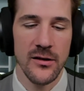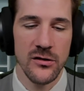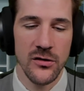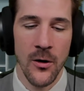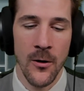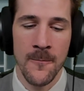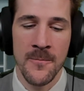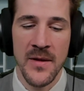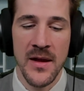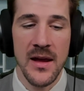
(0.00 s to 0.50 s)

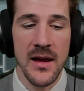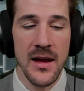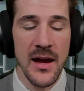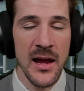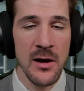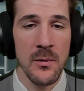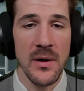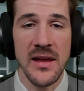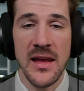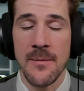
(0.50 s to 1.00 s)
So
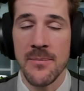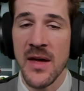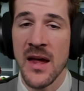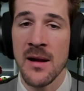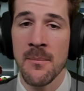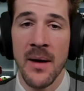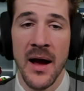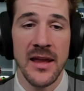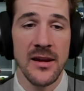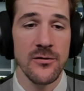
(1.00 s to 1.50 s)
anyway, keep that
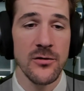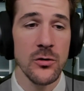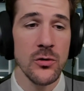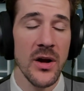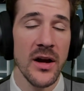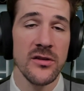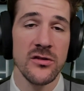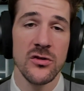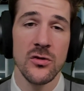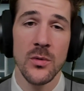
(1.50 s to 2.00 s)
in mind. If you
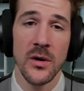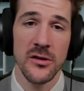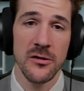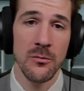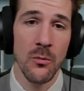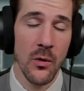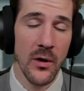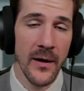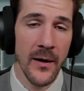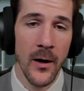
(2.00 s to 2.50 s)
guys do want
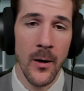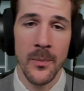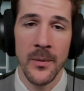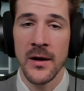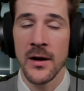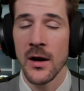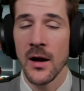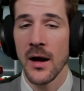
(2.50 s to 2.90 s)
some more help,